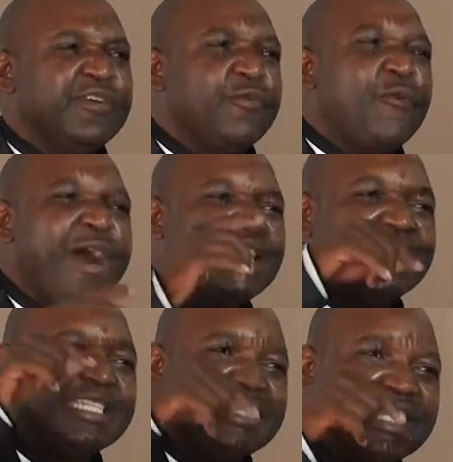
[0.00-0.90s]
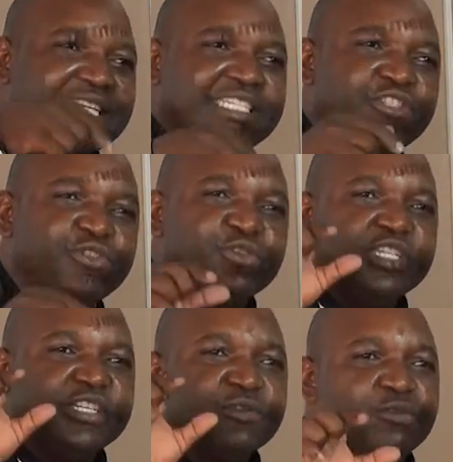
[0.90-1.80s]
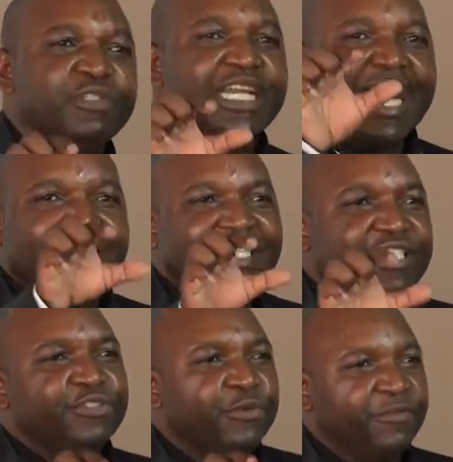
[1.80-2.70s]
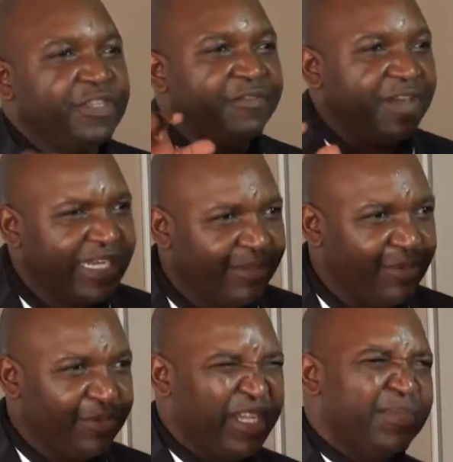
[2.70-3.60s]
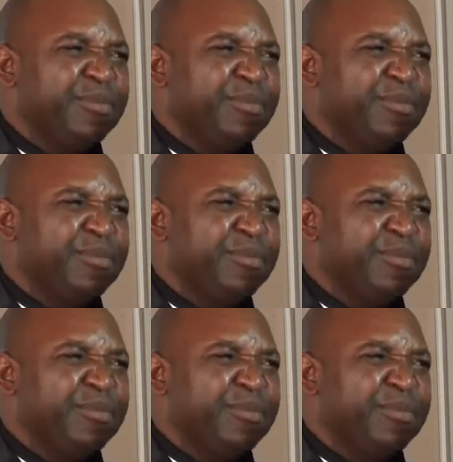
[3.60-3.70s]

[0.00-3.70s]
what exactly do you include under each of the variable.